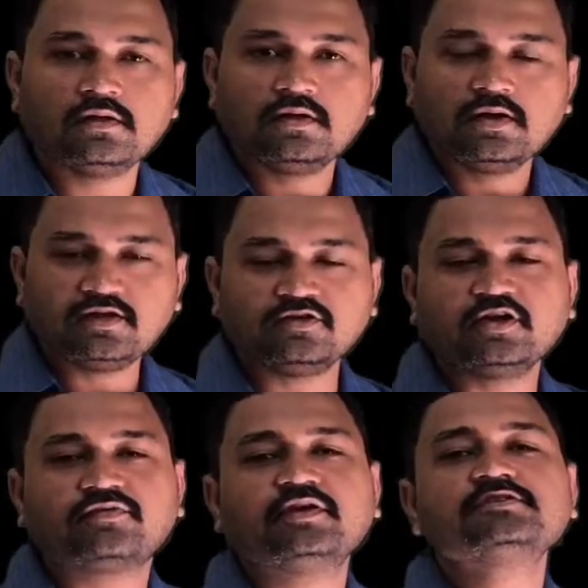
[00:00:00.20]
Hello dear
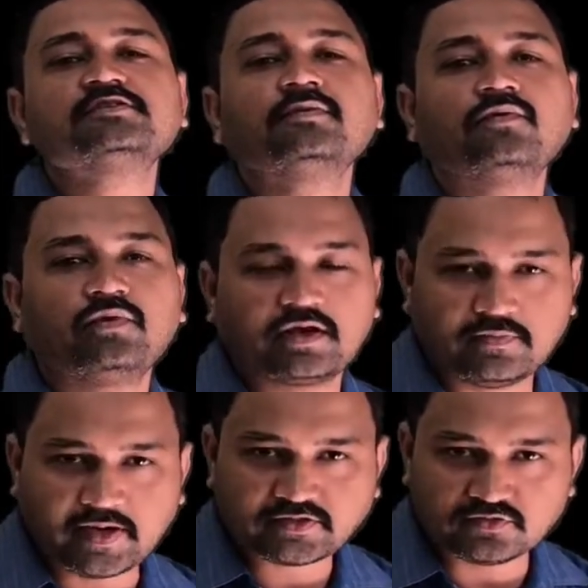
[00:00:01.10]
friends, welcome
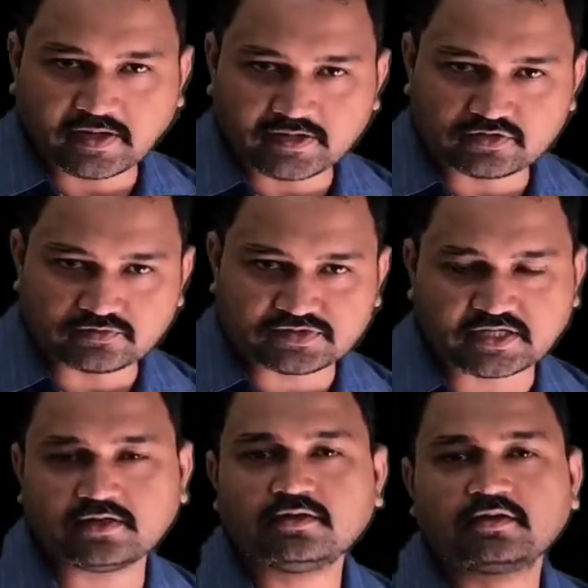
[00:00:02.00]
back to my YouTube
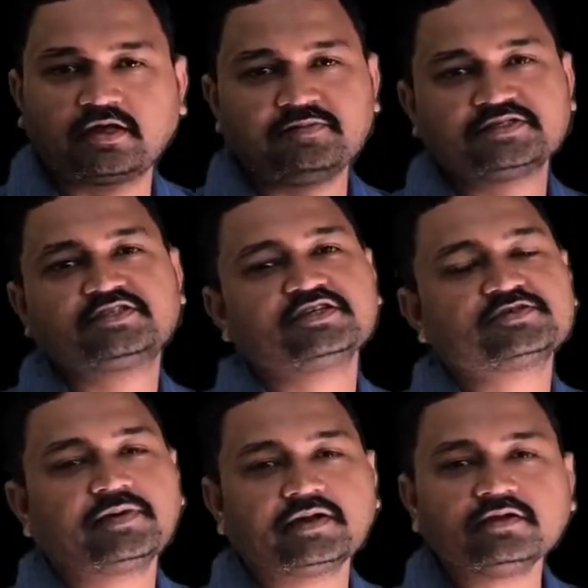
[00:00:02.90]
channel Chemistry
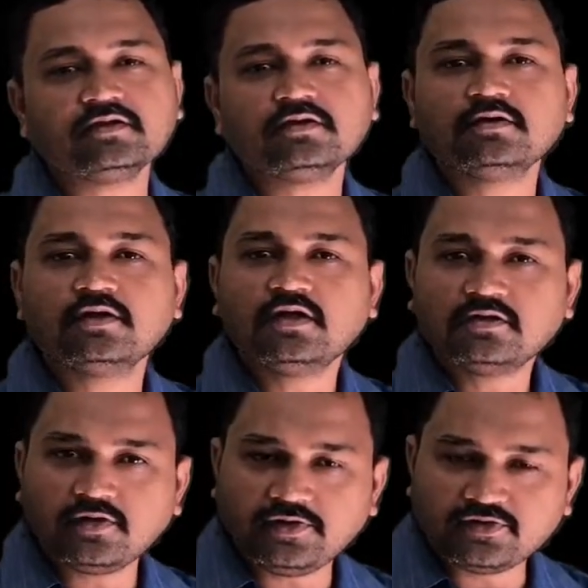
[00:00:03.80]
Aspirant.
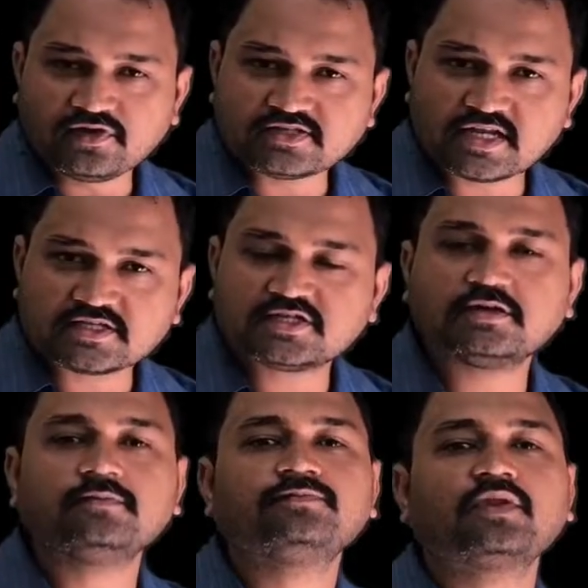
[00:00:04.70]
Now in today's lecture
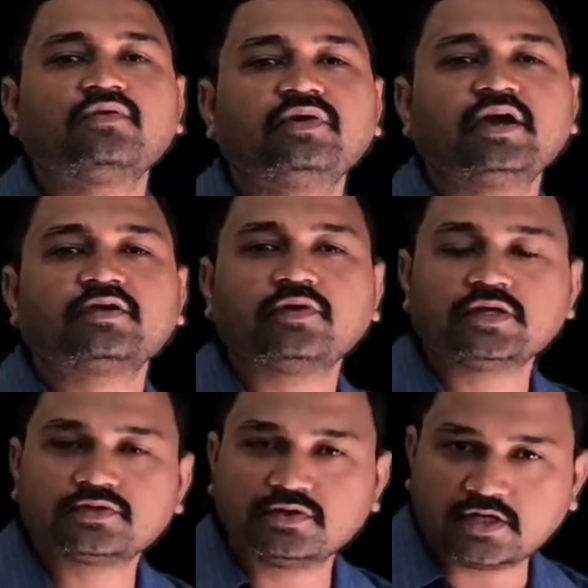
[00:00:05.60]
we are going
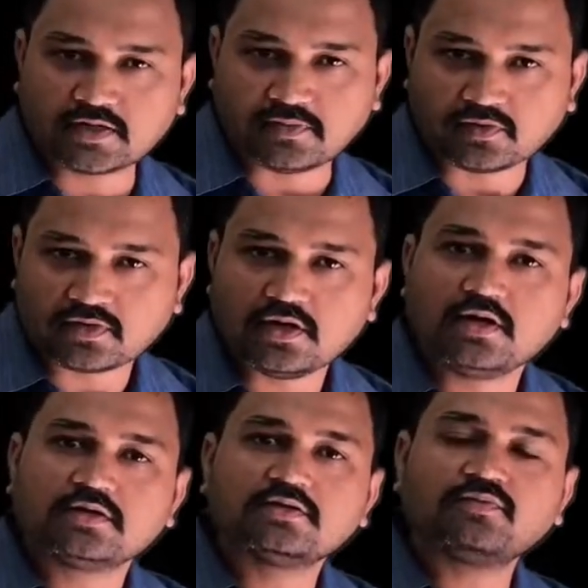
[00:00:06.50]
to learn about
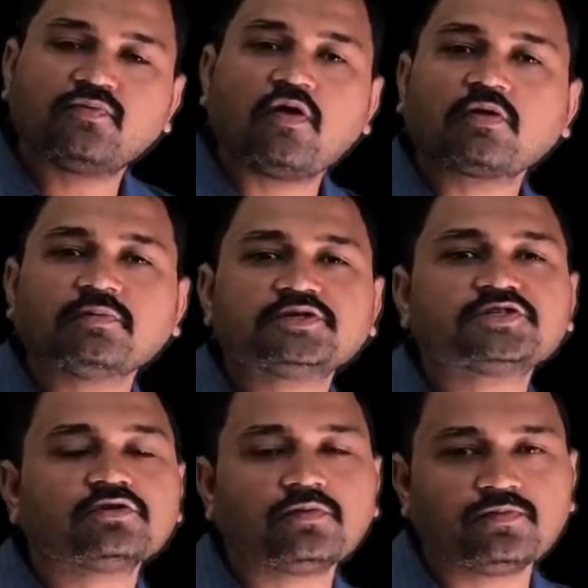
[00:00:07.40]
the formation
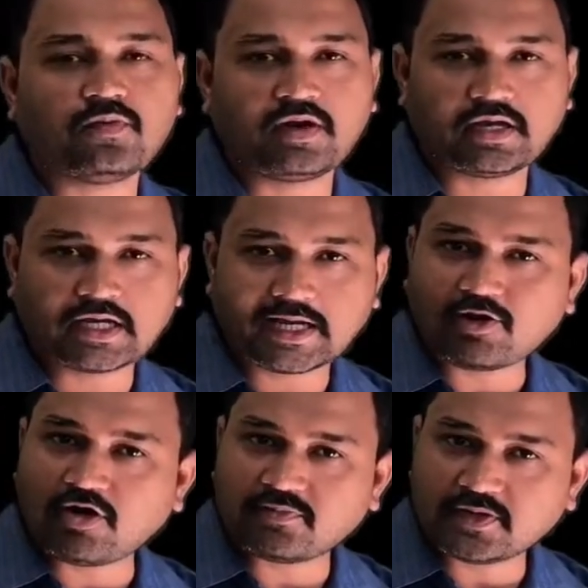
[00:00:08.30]
of molecular
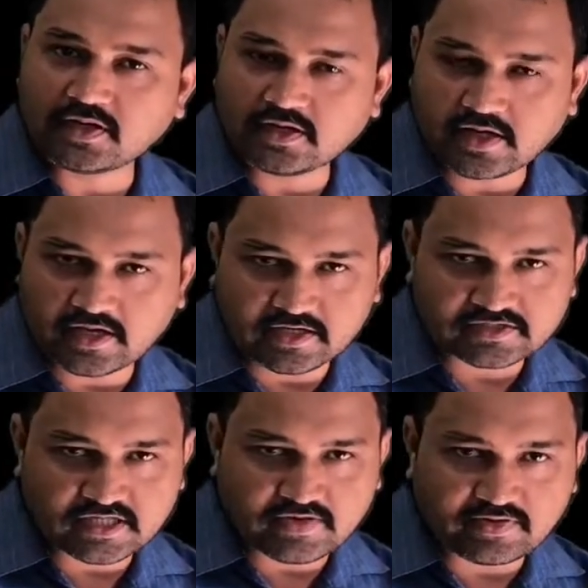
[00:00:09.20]
orbital energy
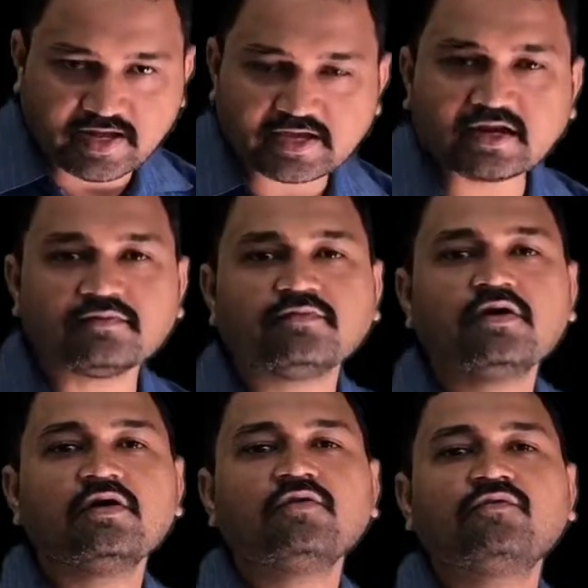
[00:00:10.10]
level diagram
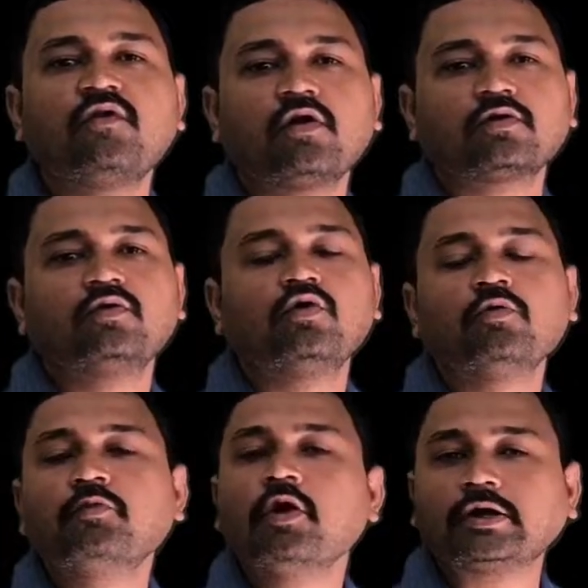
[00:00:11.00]
for
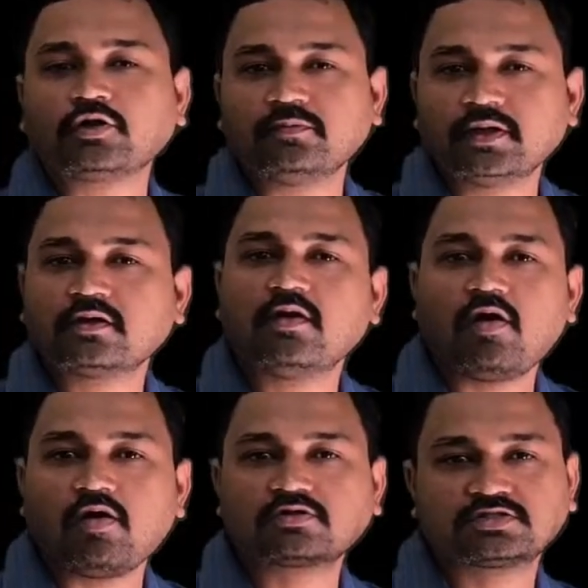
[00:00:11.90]
homoatomic
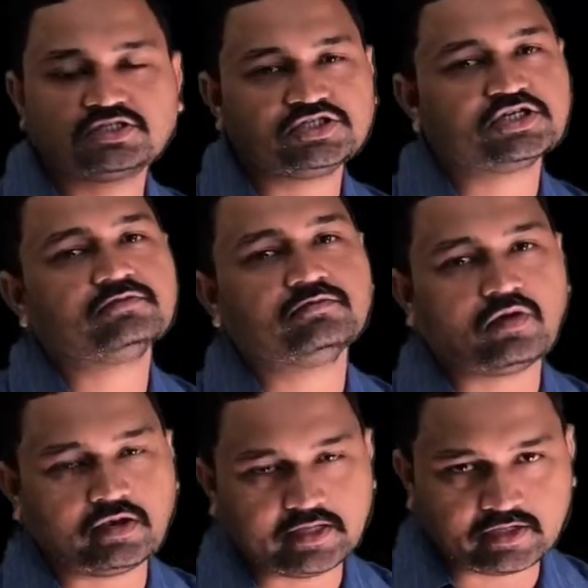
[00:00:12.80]
oxygen
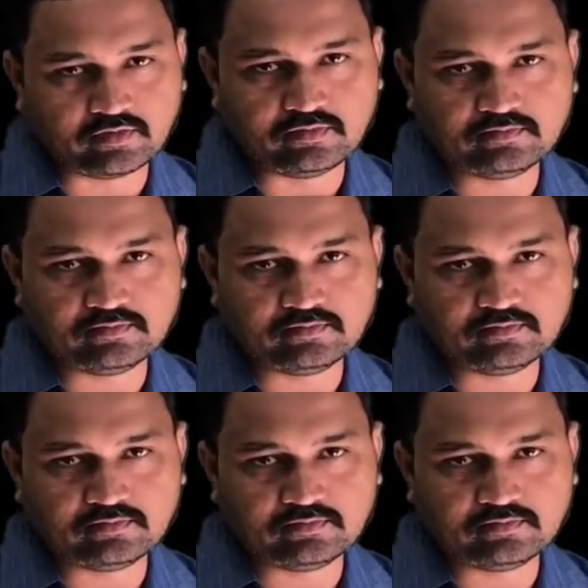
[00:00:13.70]
molecule.